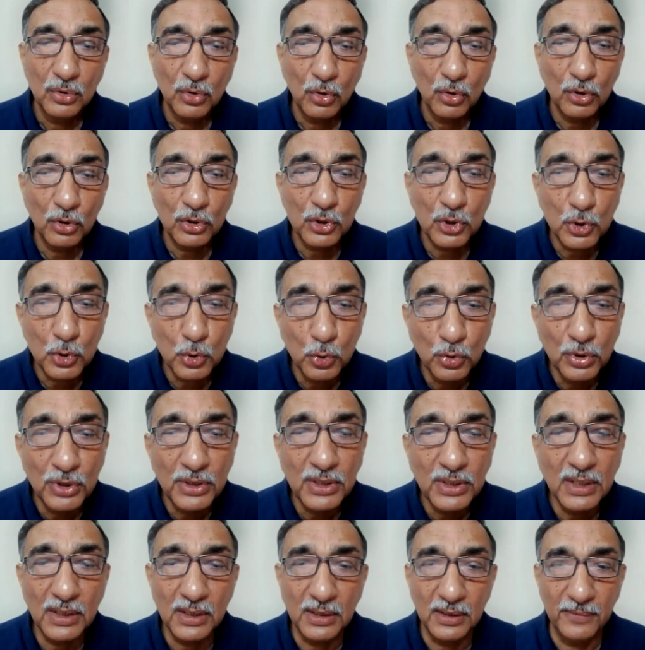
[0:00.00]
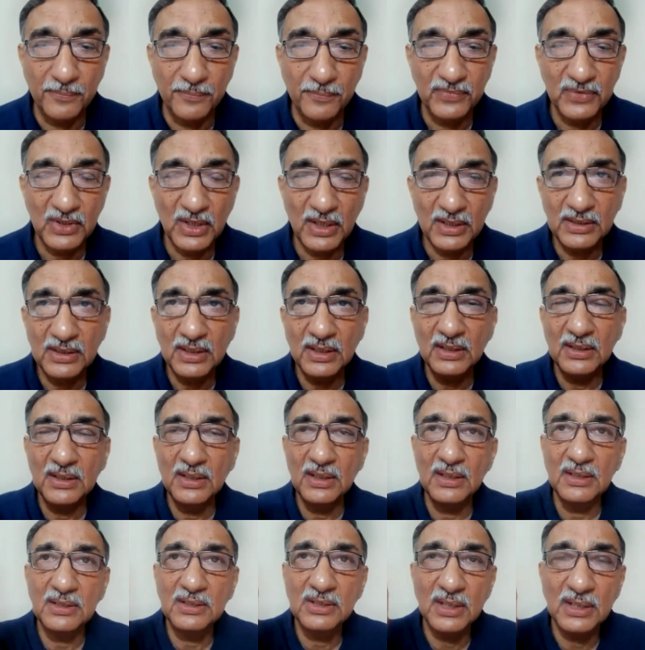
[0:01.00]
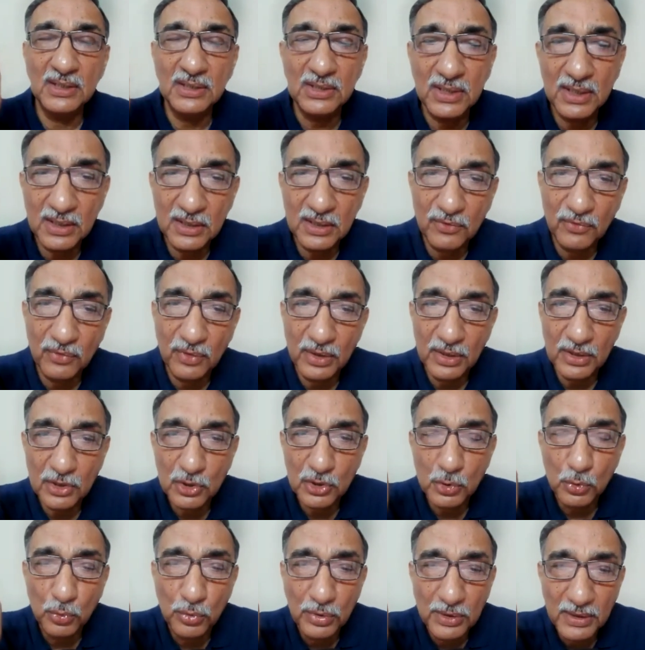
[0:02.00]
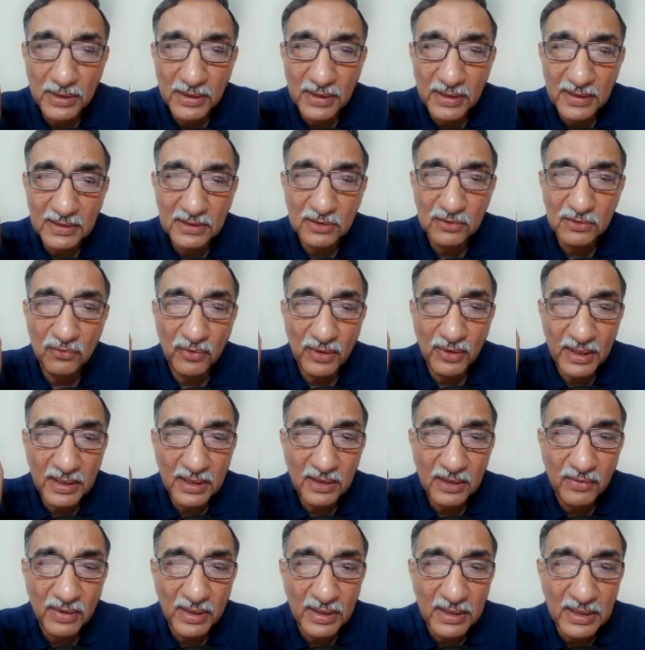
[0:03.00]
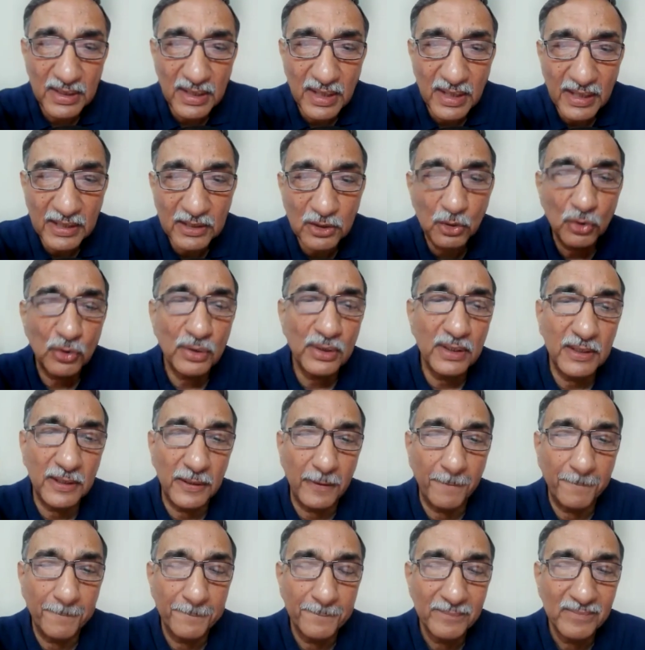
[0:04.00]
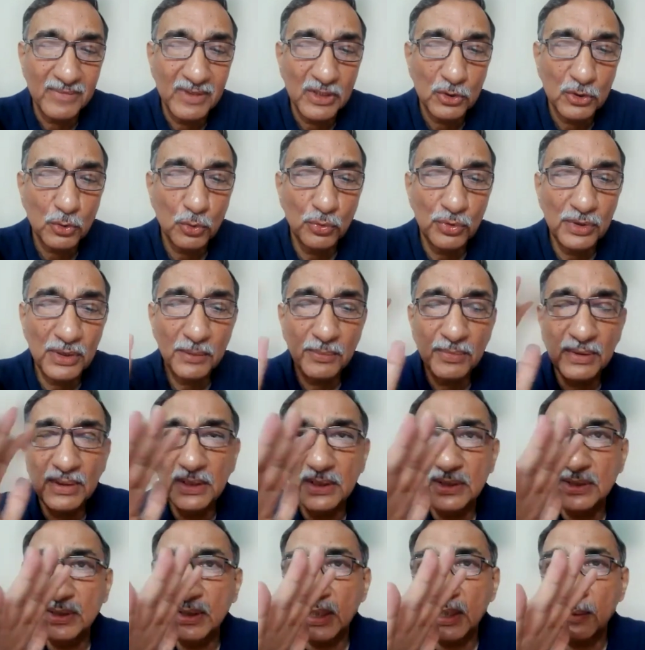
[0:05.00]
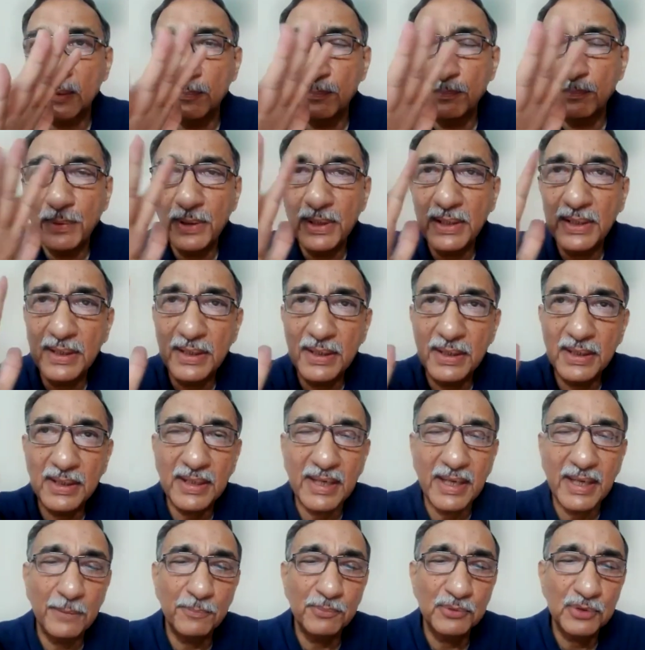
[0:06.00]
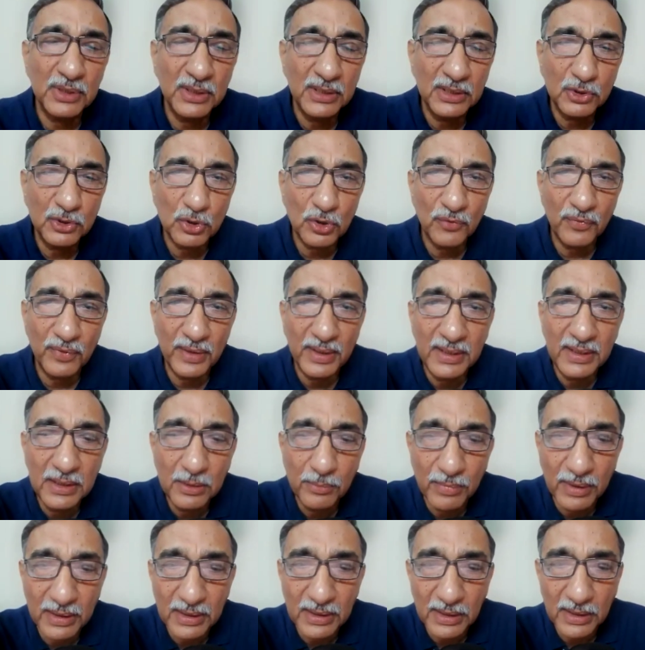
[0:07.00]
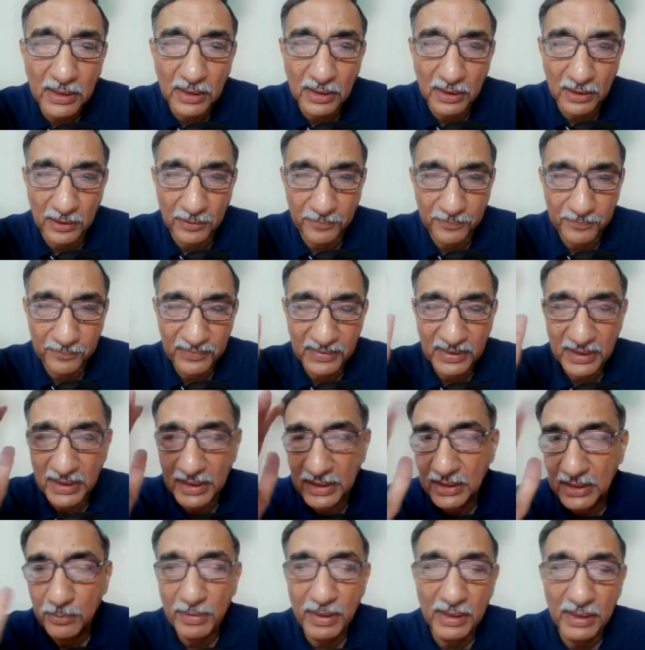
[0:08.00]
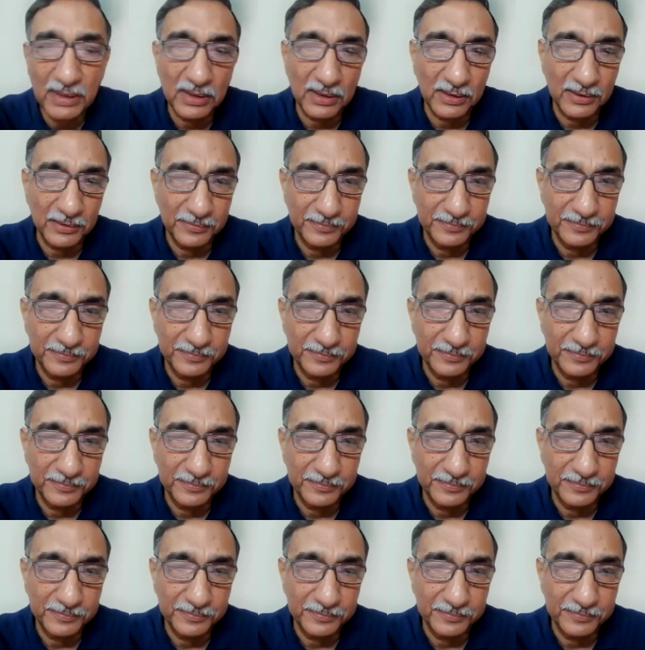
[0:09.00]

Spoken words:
or shunya. I think the Sanskrit word shunya is very, very accurate. Shunya means a complete absence of any material, any matter.